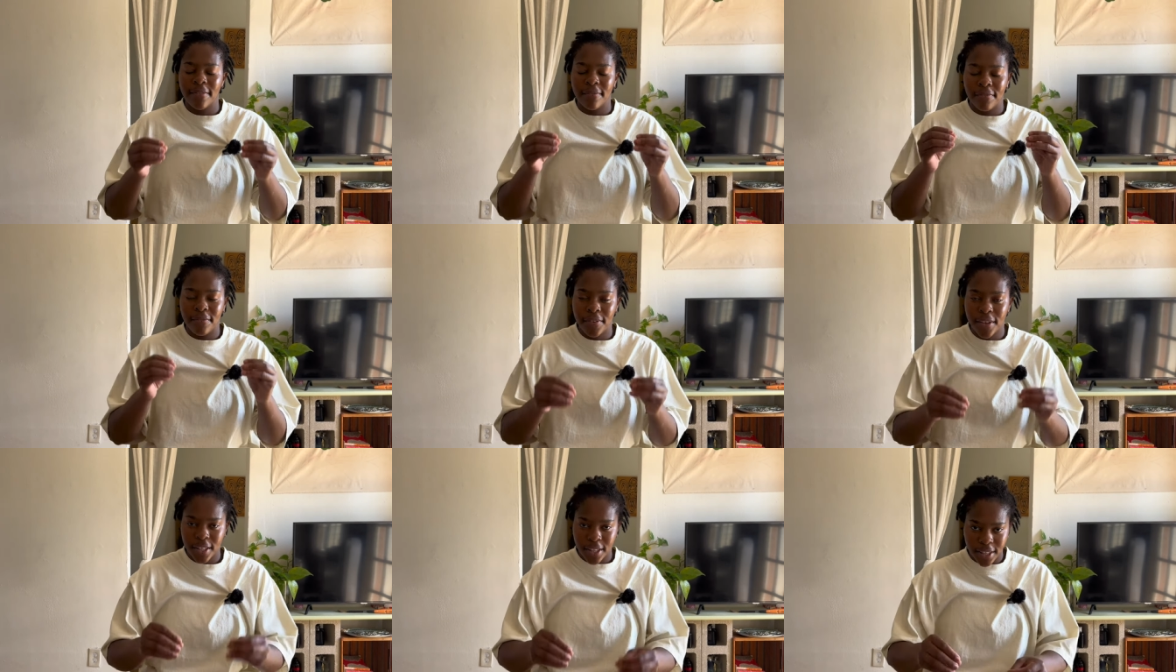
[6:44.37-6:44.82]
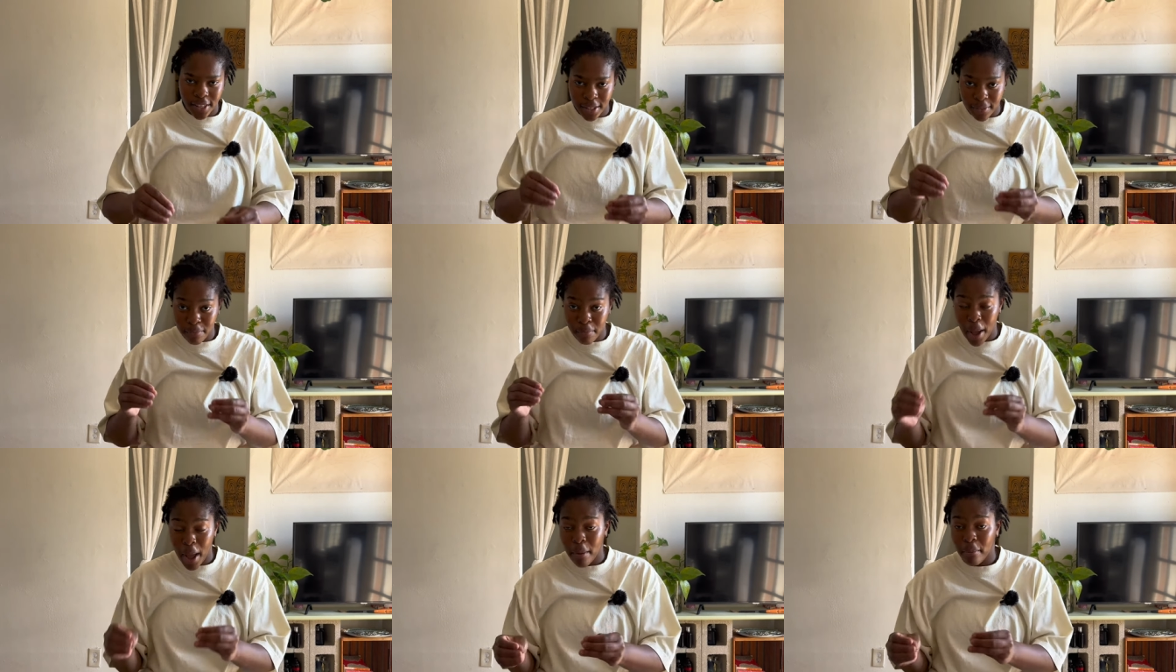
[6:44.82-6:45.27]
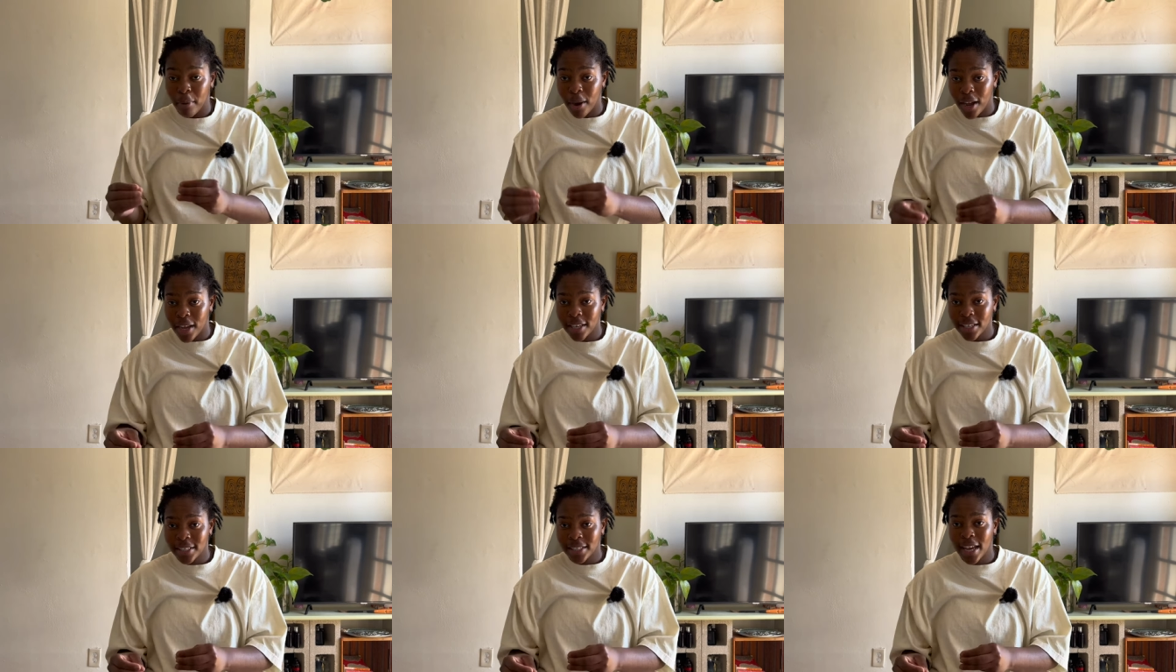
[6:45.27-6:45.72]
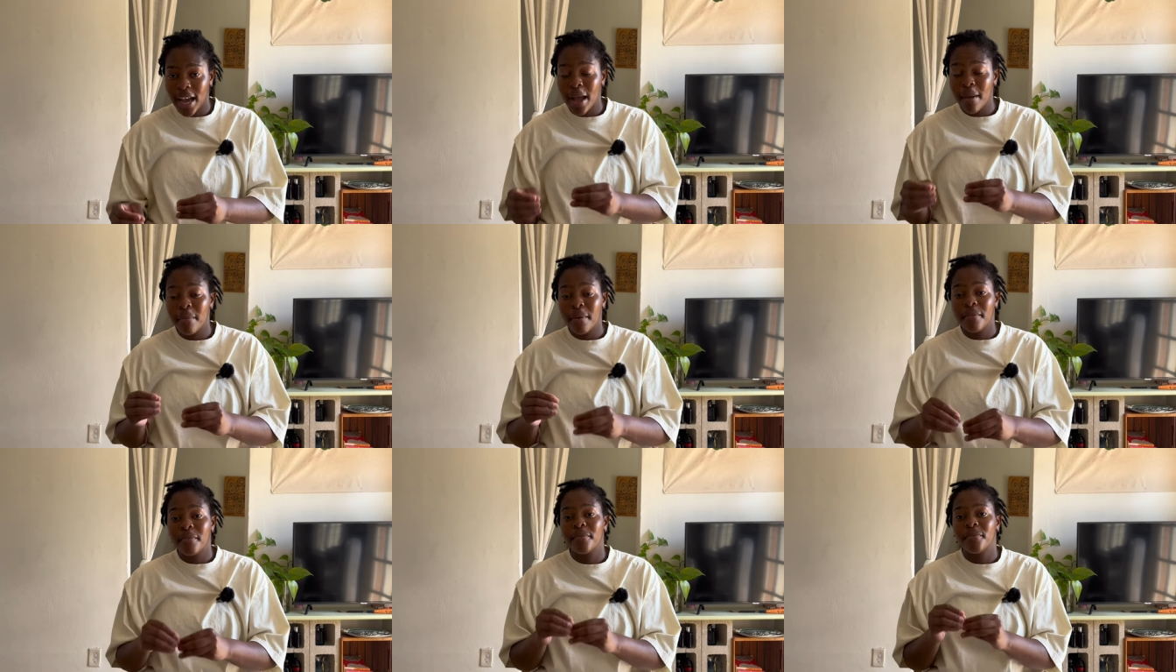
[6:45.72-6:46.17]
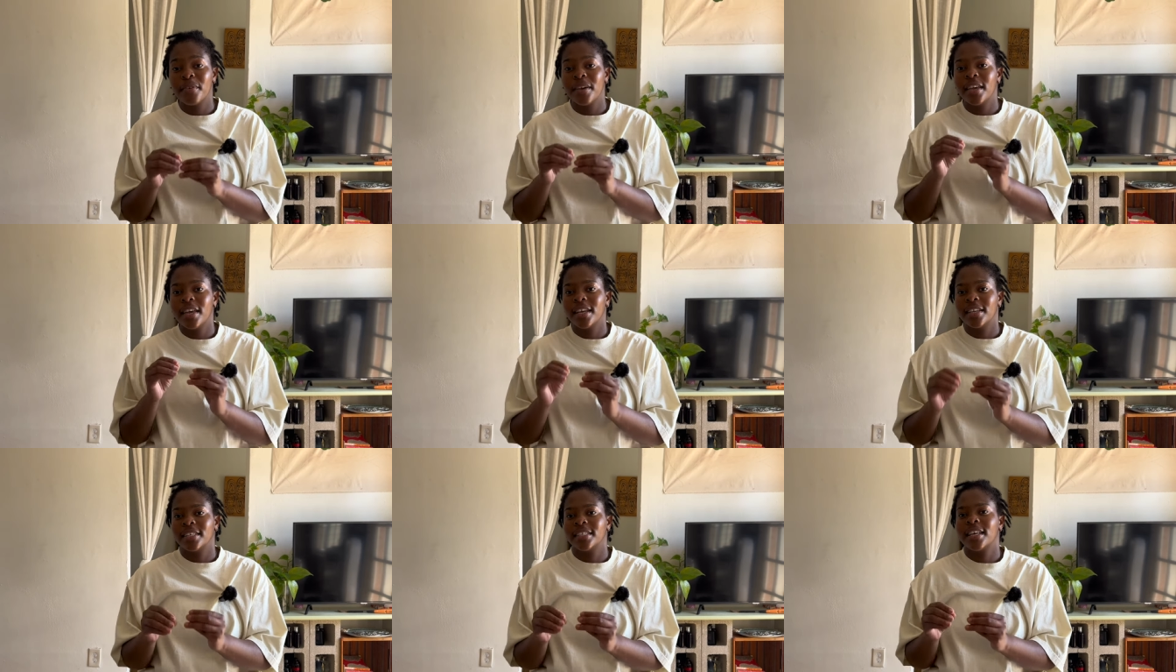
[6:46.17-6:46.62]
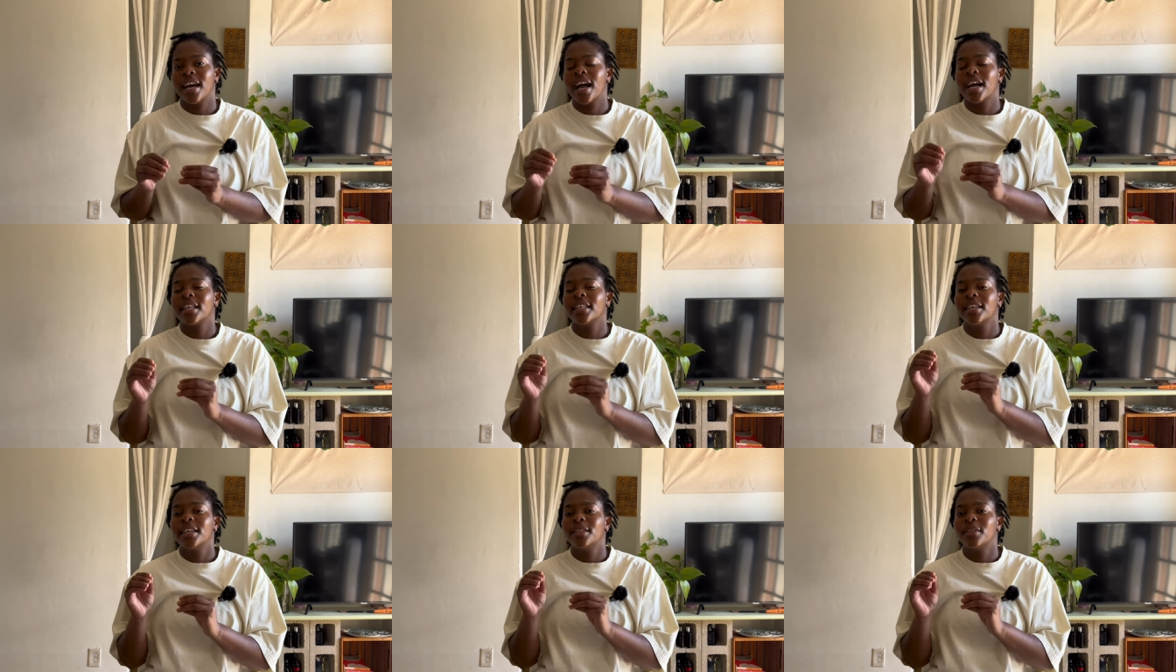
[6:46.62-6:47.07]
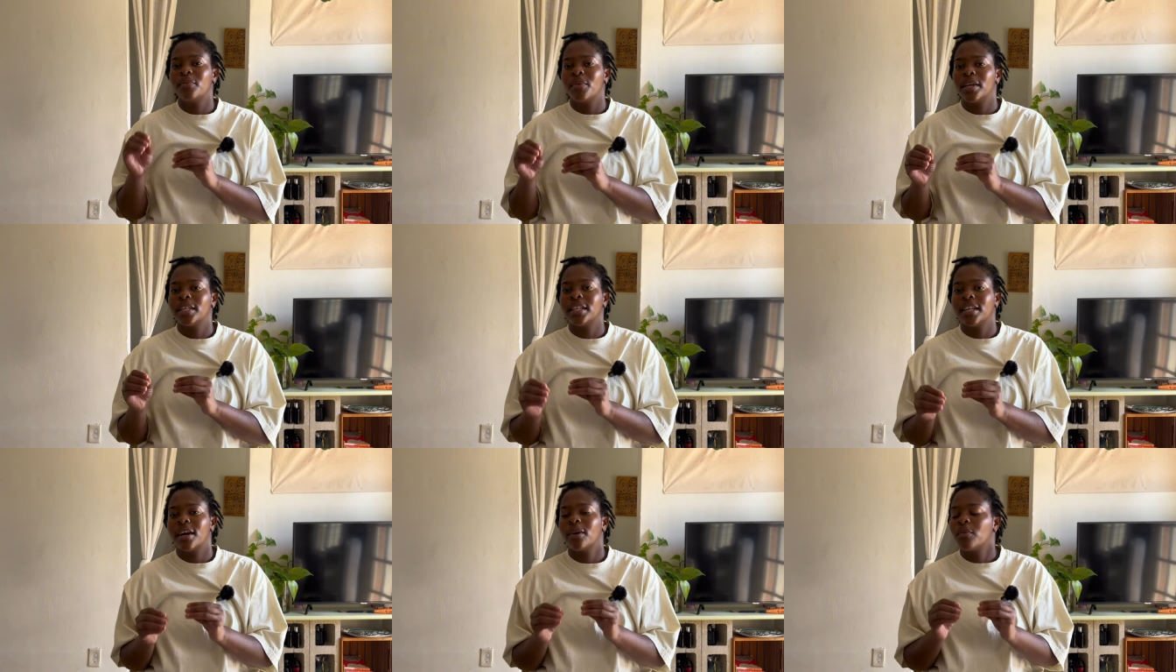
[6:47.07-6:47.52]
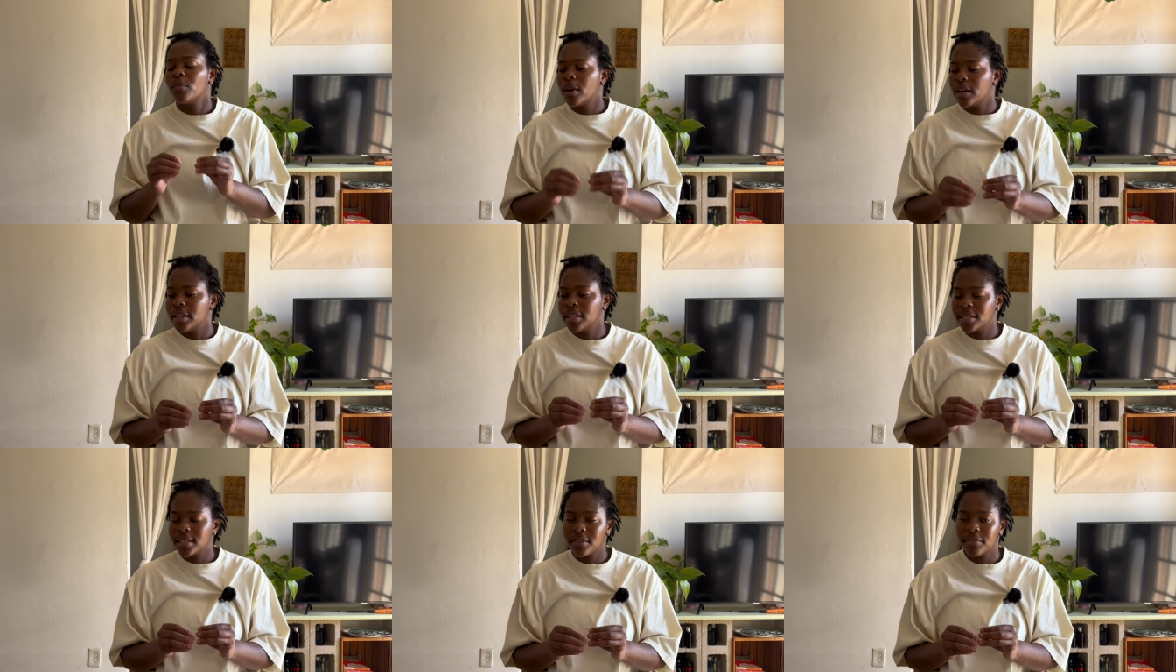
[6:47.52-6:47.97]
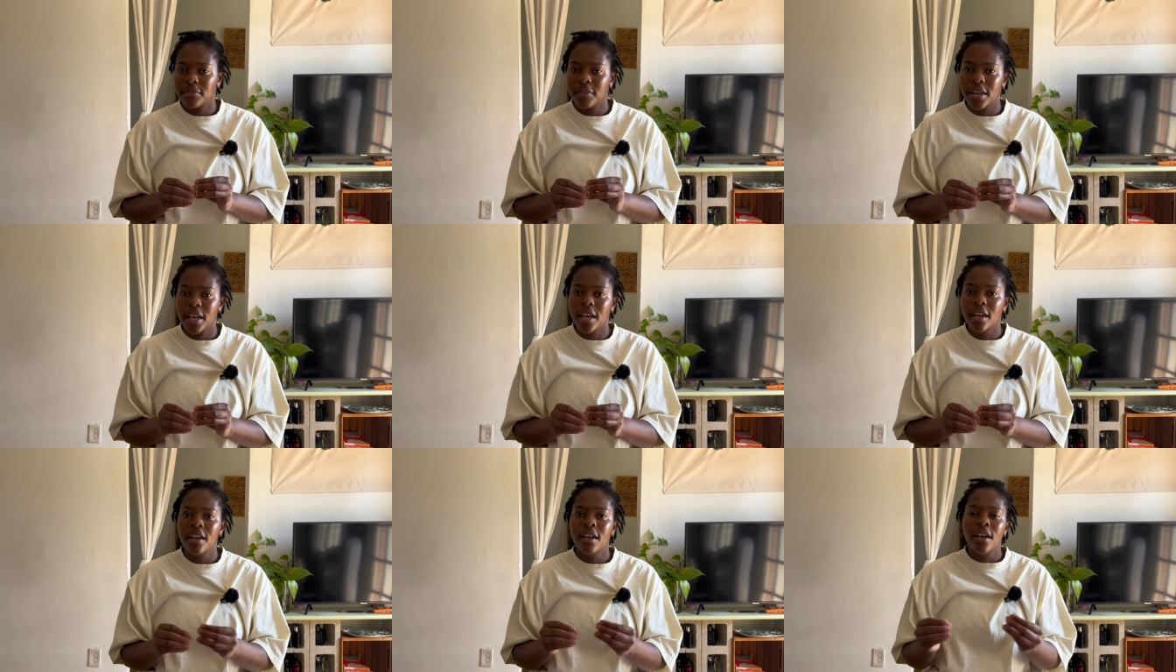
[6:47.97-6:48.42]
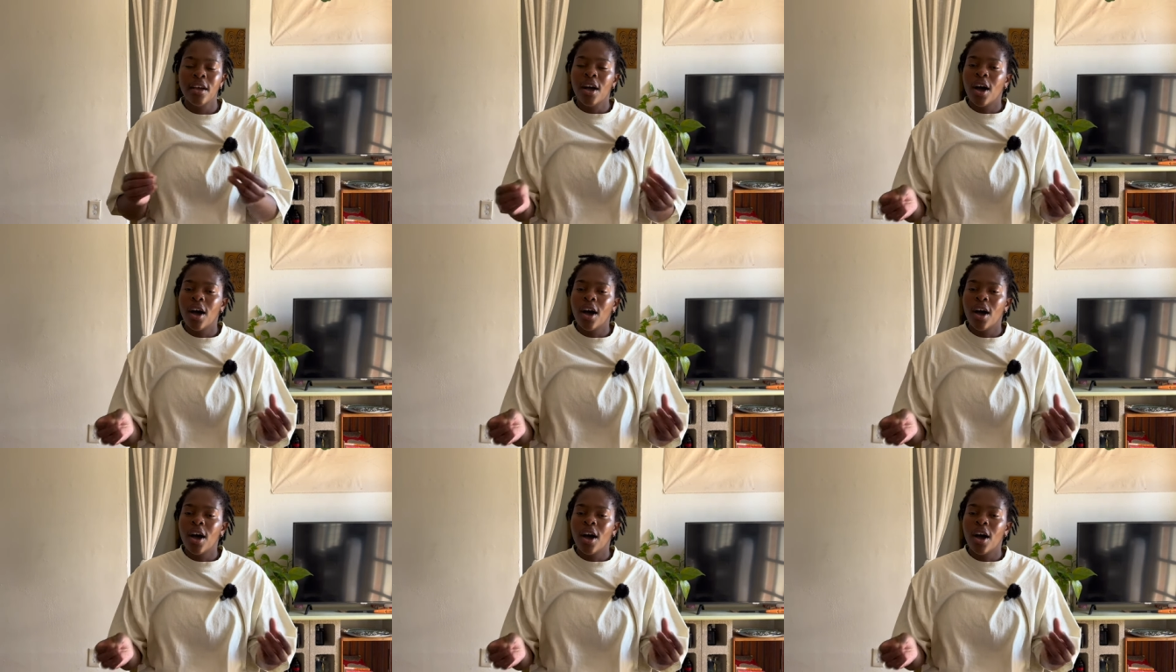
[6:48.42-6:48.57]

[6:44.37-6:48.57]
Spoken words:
fit my body type and fit exactly the way that I want it to fit.